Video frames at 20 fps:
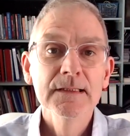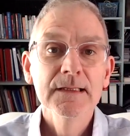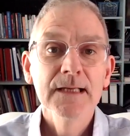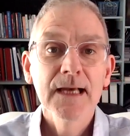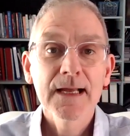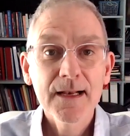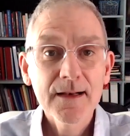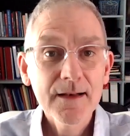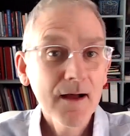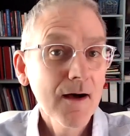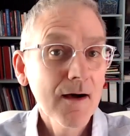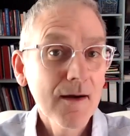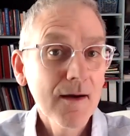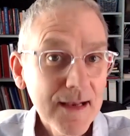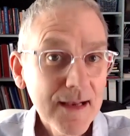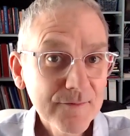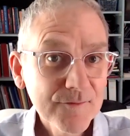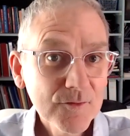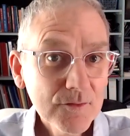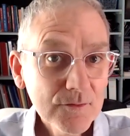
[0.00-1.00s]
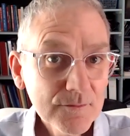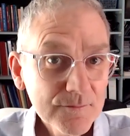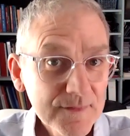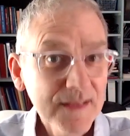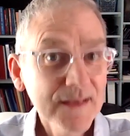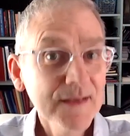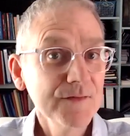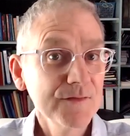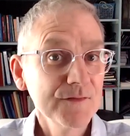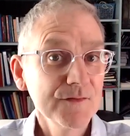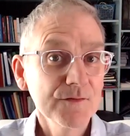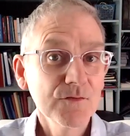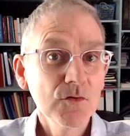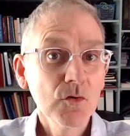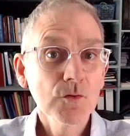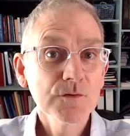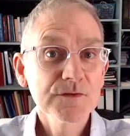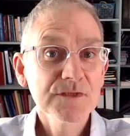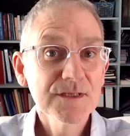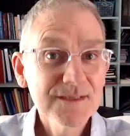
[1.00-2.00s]
And at a high level, there's, of
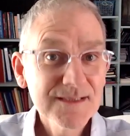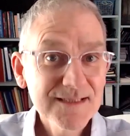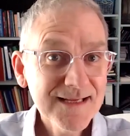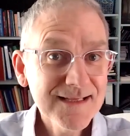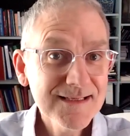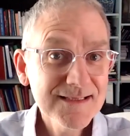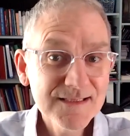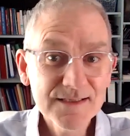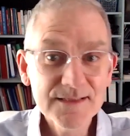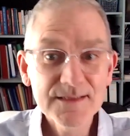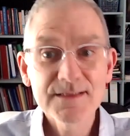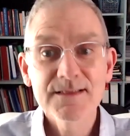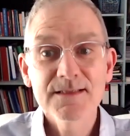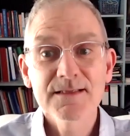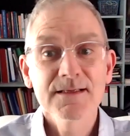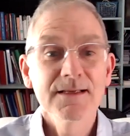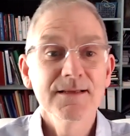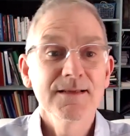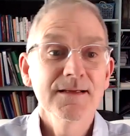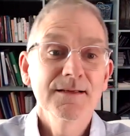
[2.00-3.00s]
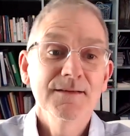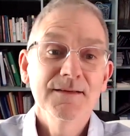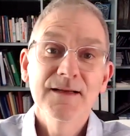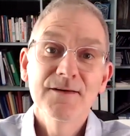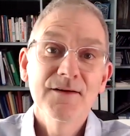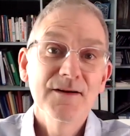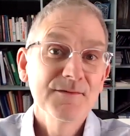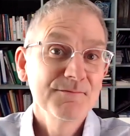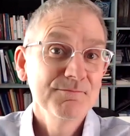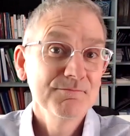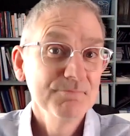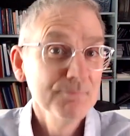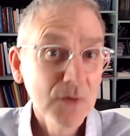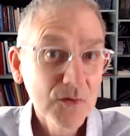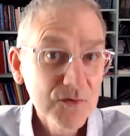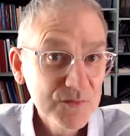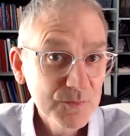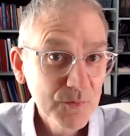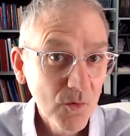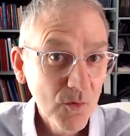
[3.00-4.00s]
course, consensus that there are
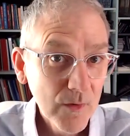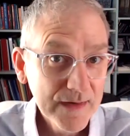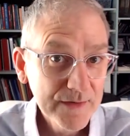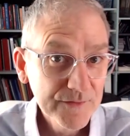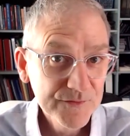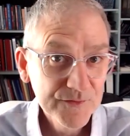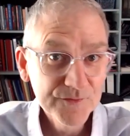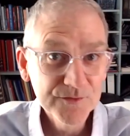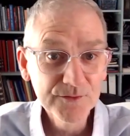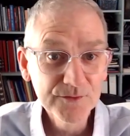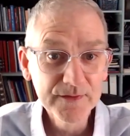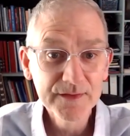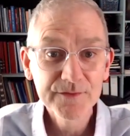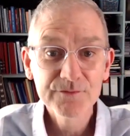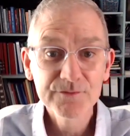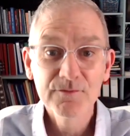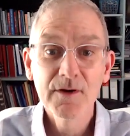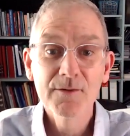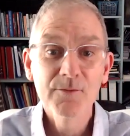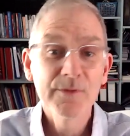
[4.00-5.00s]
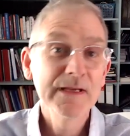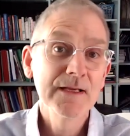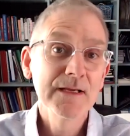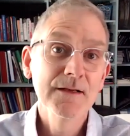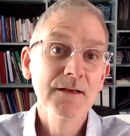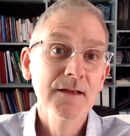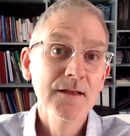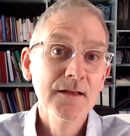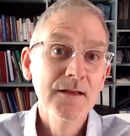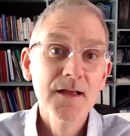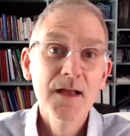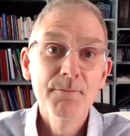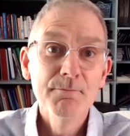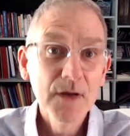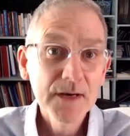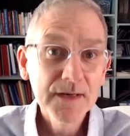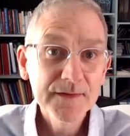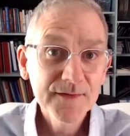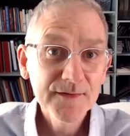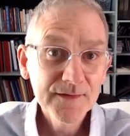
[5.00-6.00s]
multiple ways to do this, right? We can
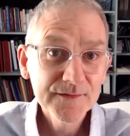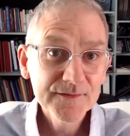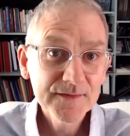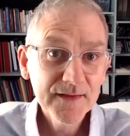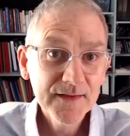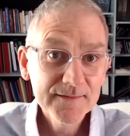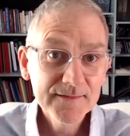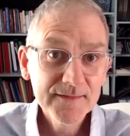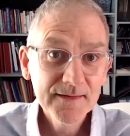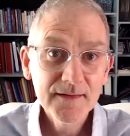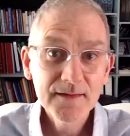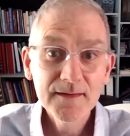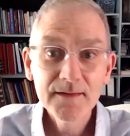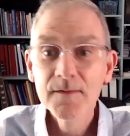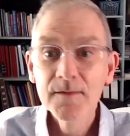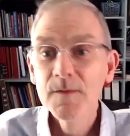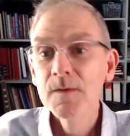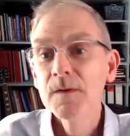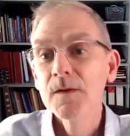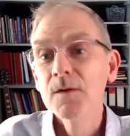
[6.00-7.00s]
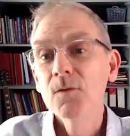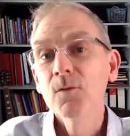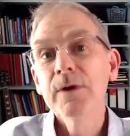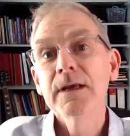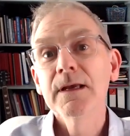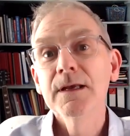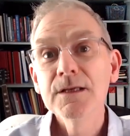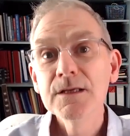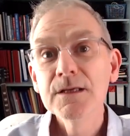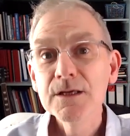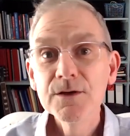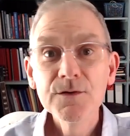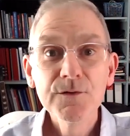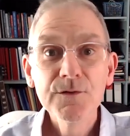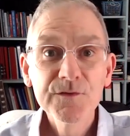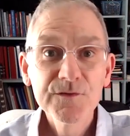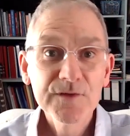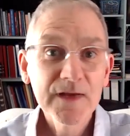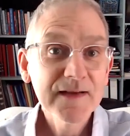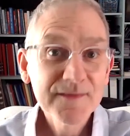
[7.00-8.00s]
monetize data. We can
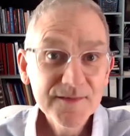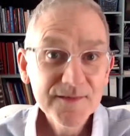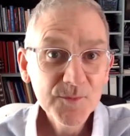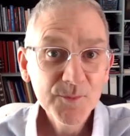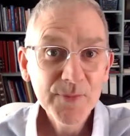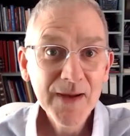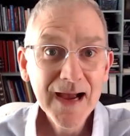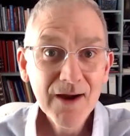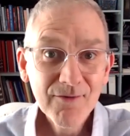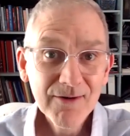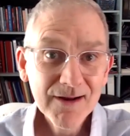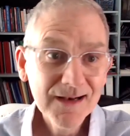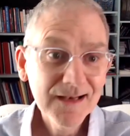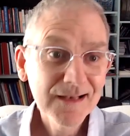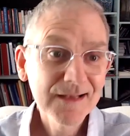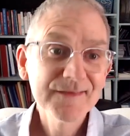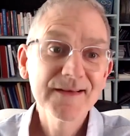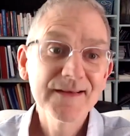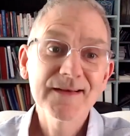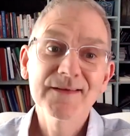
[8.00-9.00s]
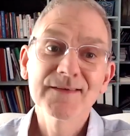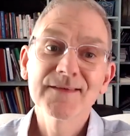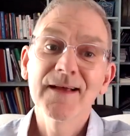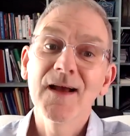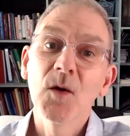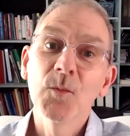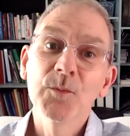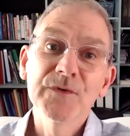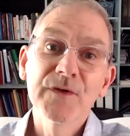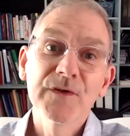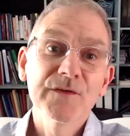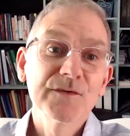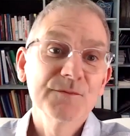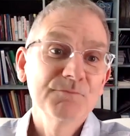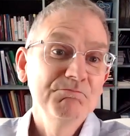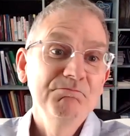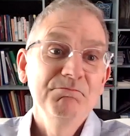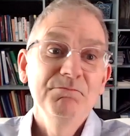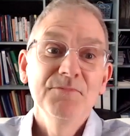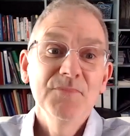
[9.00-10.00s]
use data to power analytics that helps us
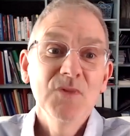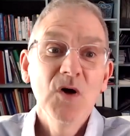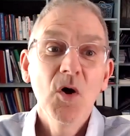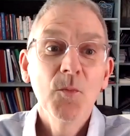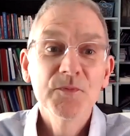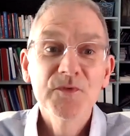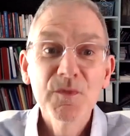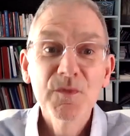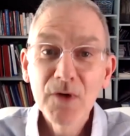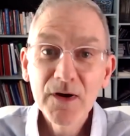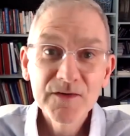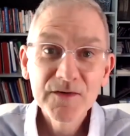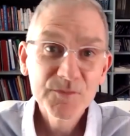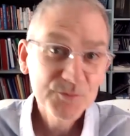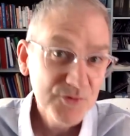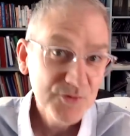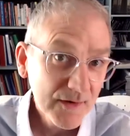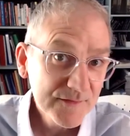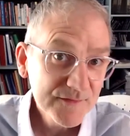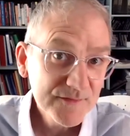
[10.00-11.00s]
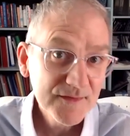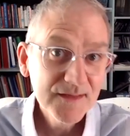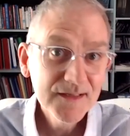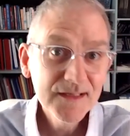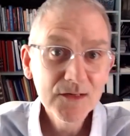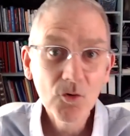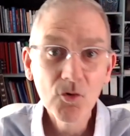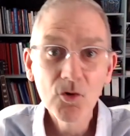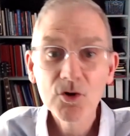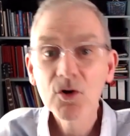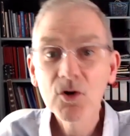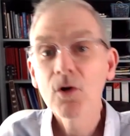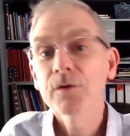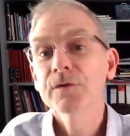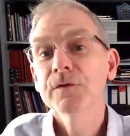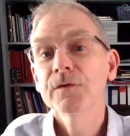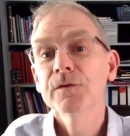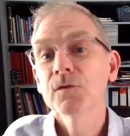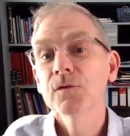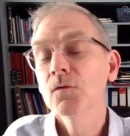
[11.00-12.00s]
optimize pricing or
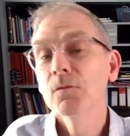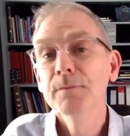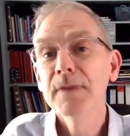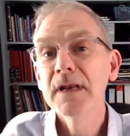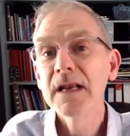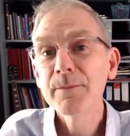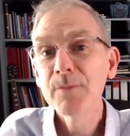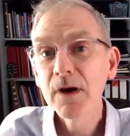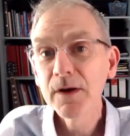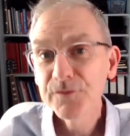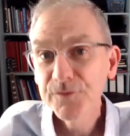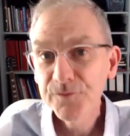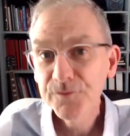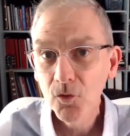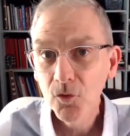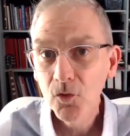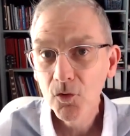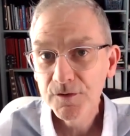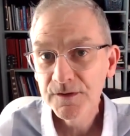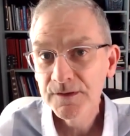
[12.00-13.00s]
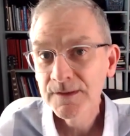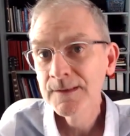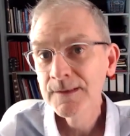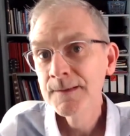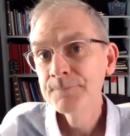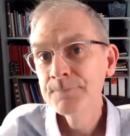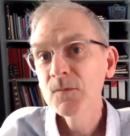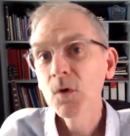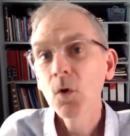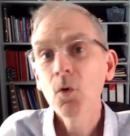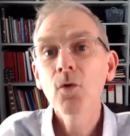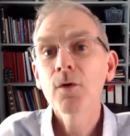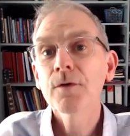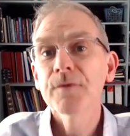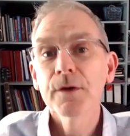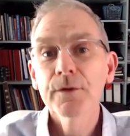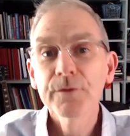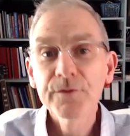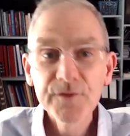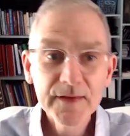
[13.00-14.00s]
costs or minimize fraud, all of
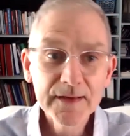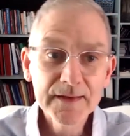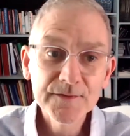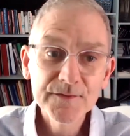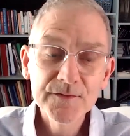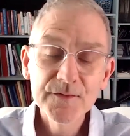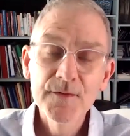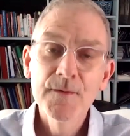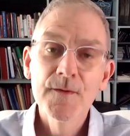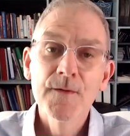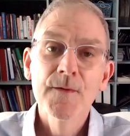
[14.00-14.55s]
those things.